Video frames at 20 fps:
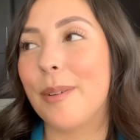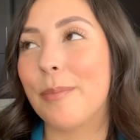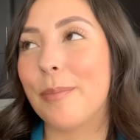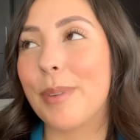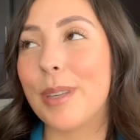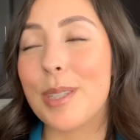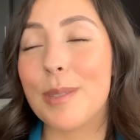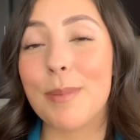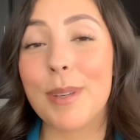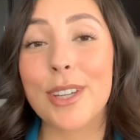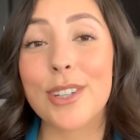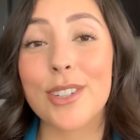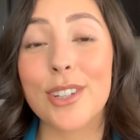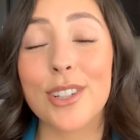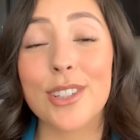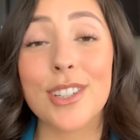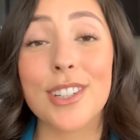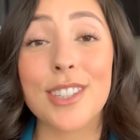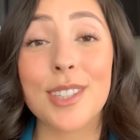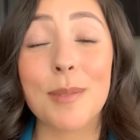Please make
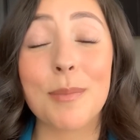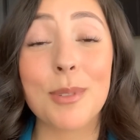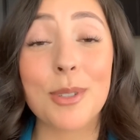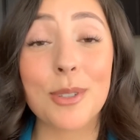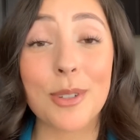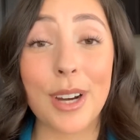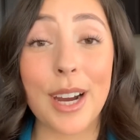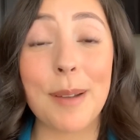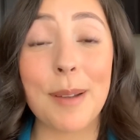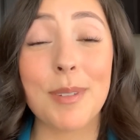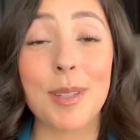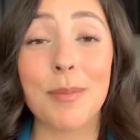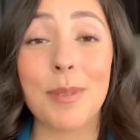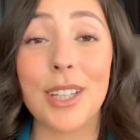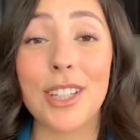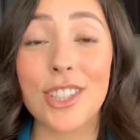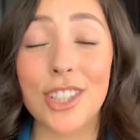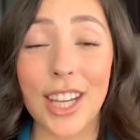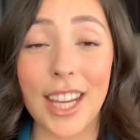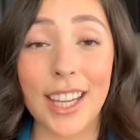sure to subscribe to
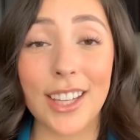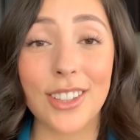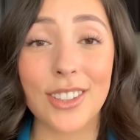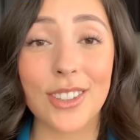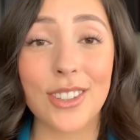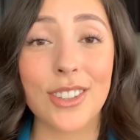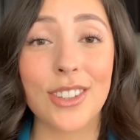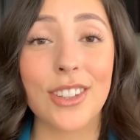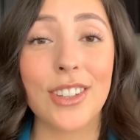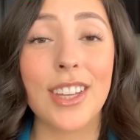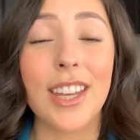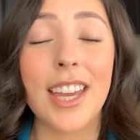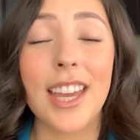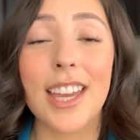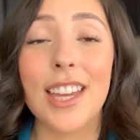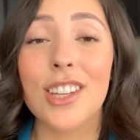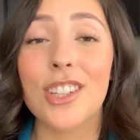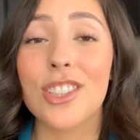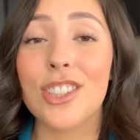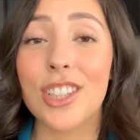my channel,
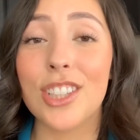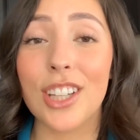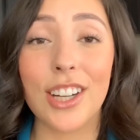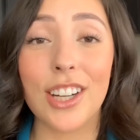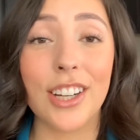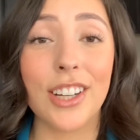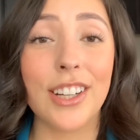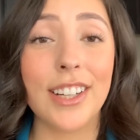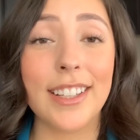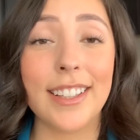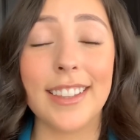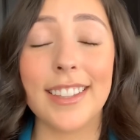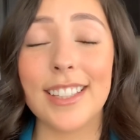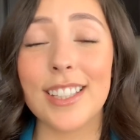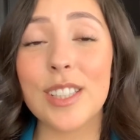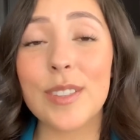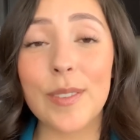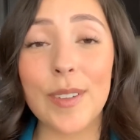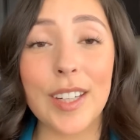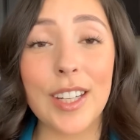share
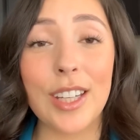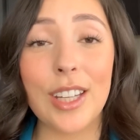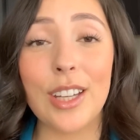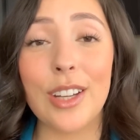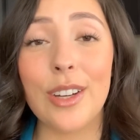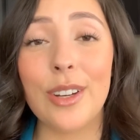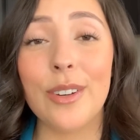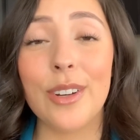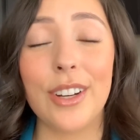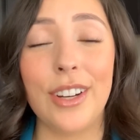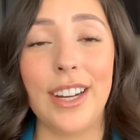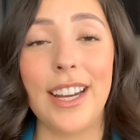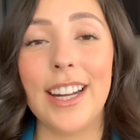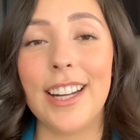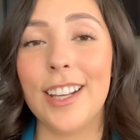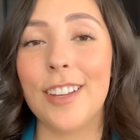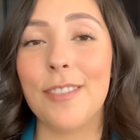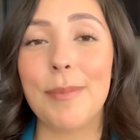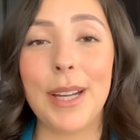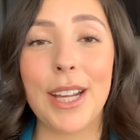this video or
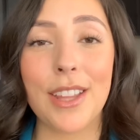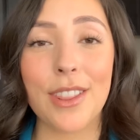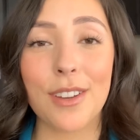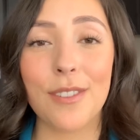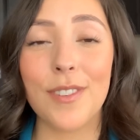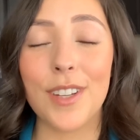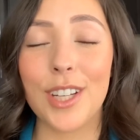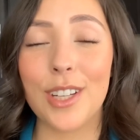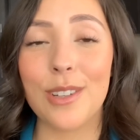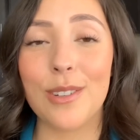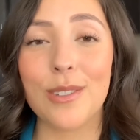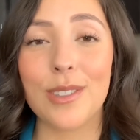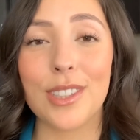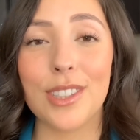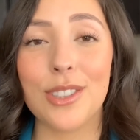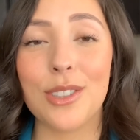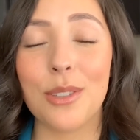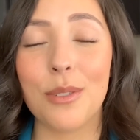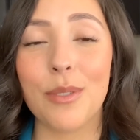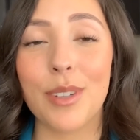any of my other videos
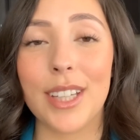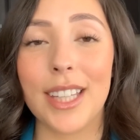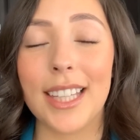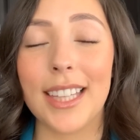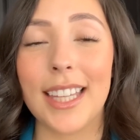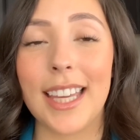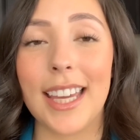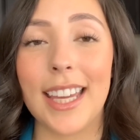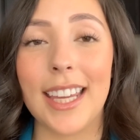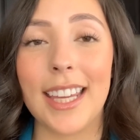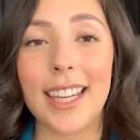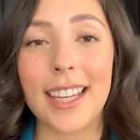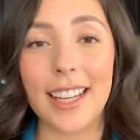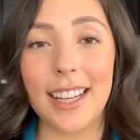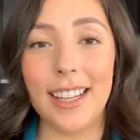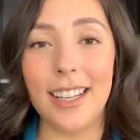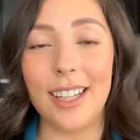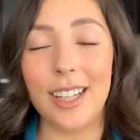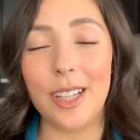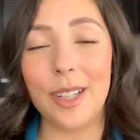that you really like.
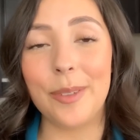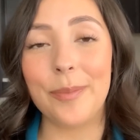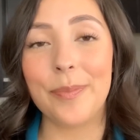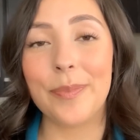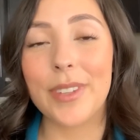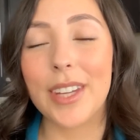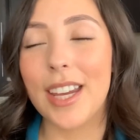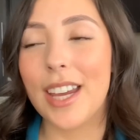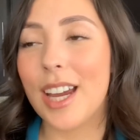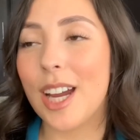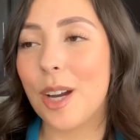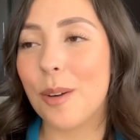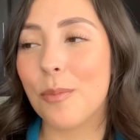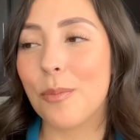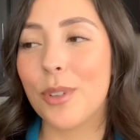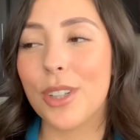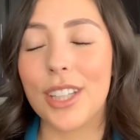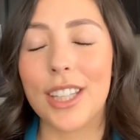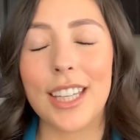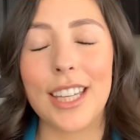I'm
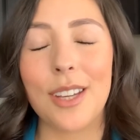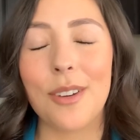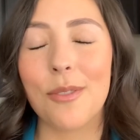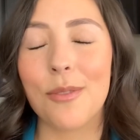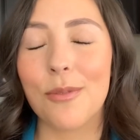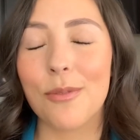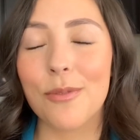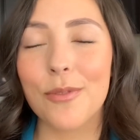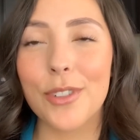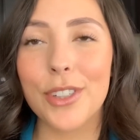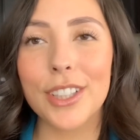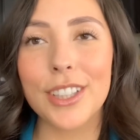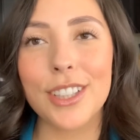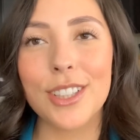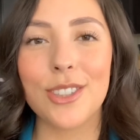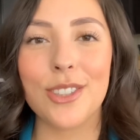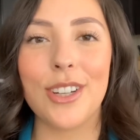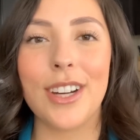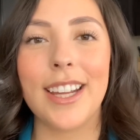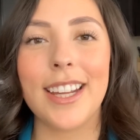really
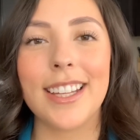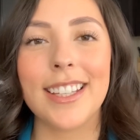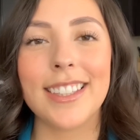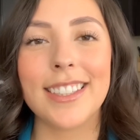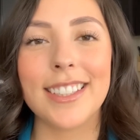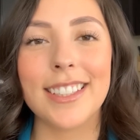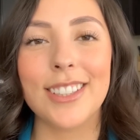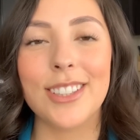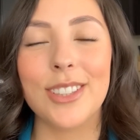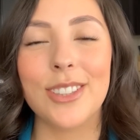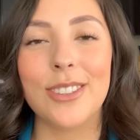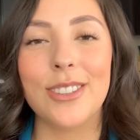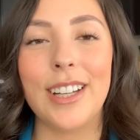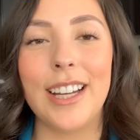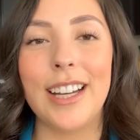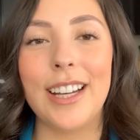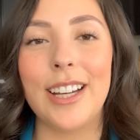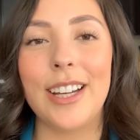trying to